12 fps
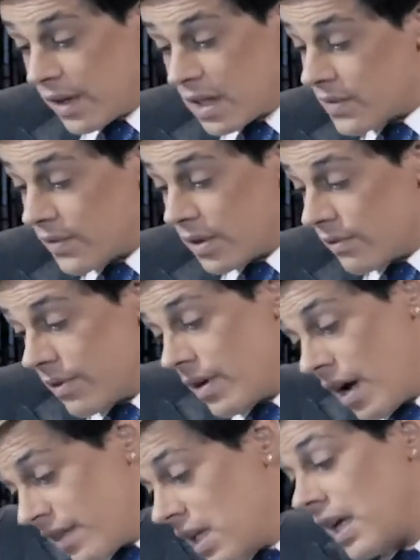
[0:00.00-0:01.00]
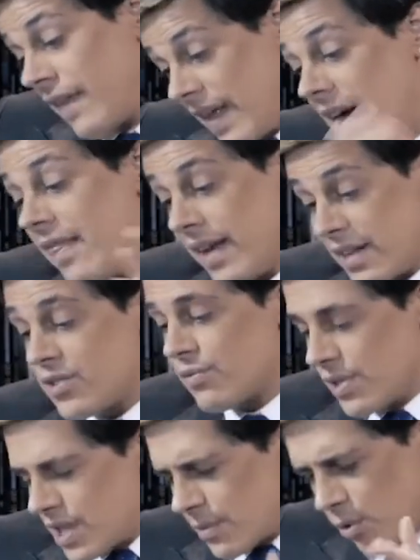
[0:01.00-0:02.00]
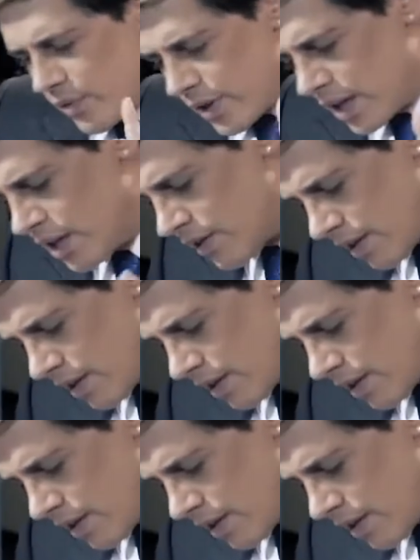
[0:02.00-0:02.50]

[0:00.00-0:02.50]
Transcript: think it's very. I think that's reasonable. The